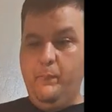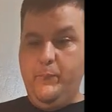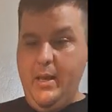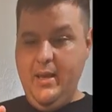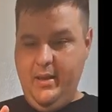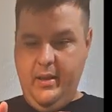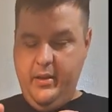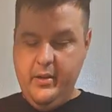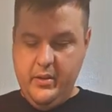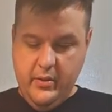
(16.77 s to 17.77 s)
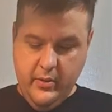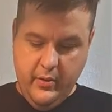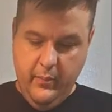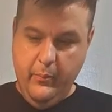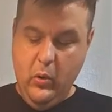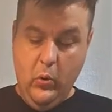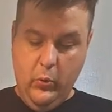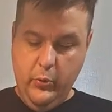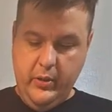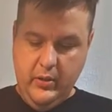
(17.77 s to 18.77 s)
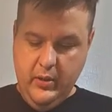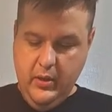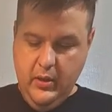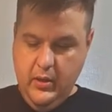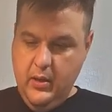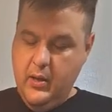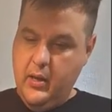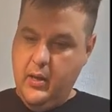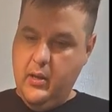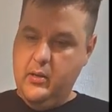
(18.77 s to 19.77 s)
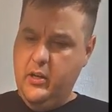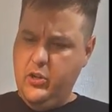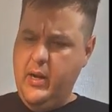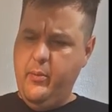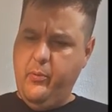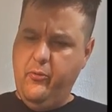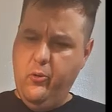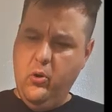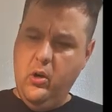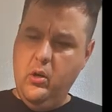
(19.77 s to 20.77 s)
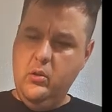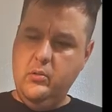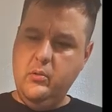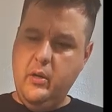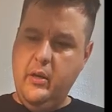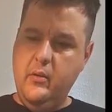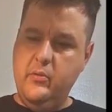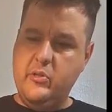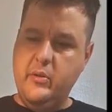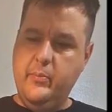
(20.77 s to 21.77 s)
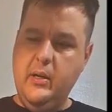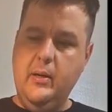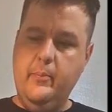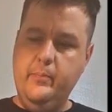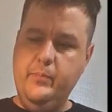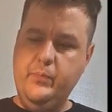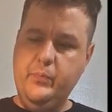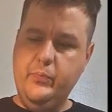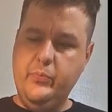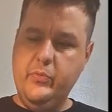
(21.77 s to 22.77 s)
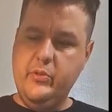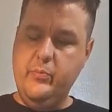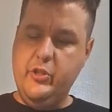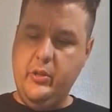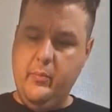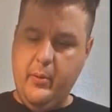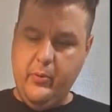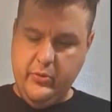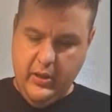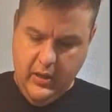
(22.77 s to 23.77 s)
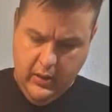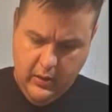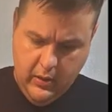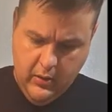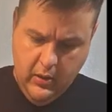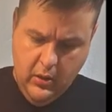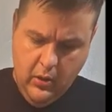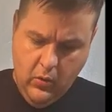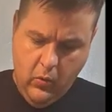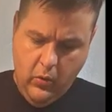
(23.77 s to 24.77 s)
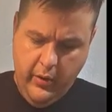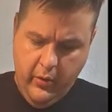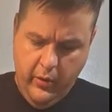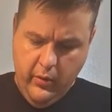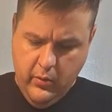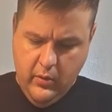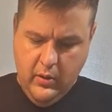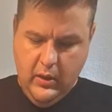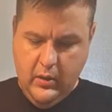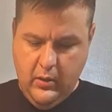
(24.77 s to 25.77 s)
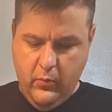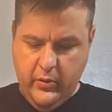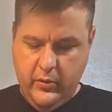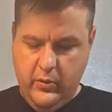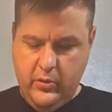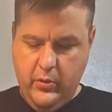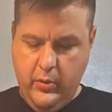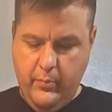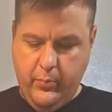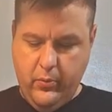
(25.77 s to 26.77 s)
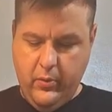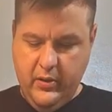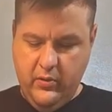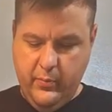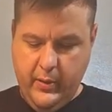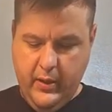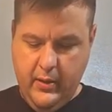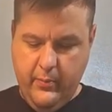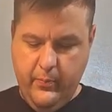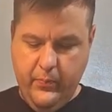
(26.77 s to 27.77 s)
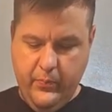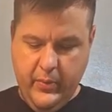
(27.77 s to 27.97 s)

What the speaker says: bean mold, and I tried it before. I used some chili peppers in oil, and I wasn't too impressed by them.